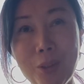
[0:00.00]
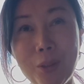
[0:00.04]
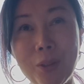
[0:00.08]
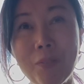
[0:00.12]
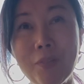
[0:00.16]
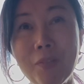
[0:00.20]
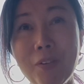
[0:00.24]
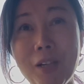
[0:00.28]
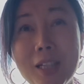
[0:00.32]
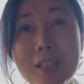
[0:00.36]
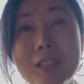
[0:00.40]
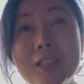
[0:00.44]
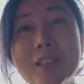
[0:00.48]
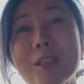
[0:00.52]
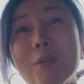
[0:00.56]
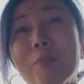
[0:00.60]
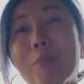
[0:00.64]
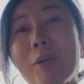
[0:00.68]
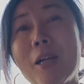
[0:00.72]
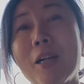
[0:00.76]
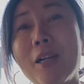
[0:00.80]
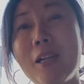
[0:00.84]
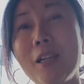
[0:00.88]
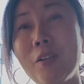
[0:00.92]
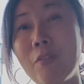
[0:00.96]
to invest.
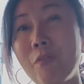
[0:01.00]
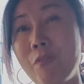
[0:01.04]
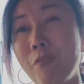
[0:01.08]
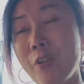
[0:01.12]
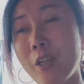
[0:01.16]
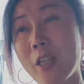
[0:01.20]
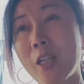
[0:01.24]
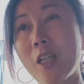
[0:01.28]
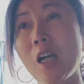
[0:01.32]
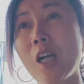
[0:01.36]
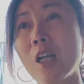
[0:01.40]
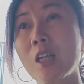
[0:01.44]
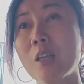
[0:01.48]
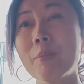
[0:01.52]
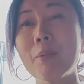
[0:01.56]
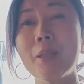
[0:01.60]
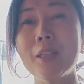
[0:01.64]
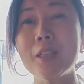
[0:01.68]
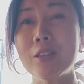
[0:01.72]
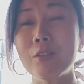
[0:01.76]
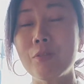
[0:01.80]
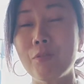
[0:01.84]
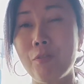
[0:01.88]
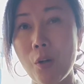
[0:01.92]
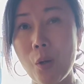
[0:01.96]
But if the economy
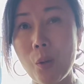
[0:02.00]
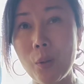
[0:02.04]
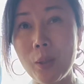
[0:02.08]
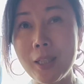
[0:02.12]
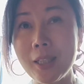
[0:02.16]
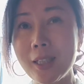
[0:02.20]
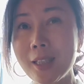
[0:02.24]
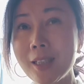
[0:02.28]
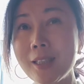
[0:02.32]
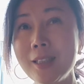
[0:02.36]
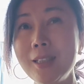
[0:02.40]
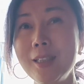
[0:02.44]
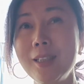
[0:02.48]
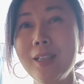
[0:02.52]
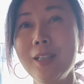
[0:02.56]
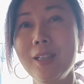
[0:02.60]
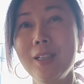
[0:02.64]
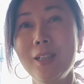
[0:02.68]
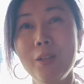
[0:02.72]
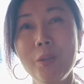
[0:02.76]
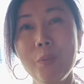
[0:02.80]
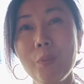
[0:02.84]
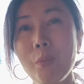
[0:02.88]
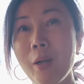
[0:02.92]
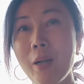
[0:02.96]
is falling,
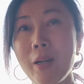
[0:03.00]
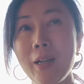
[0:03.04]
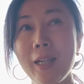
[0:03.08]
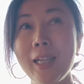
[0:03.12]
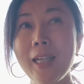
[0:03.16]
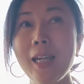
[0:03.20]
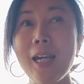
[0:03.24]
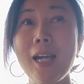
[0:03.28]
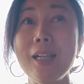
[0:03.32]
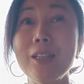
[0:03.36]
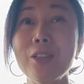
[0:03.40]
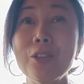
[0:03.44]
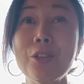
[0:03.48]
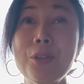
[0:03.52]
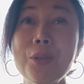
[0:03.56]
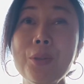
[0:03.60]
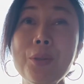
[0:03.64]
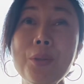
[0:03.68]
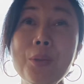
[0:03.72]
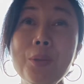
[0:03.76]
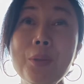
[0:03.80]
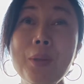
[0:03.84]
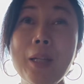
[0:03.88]
he has to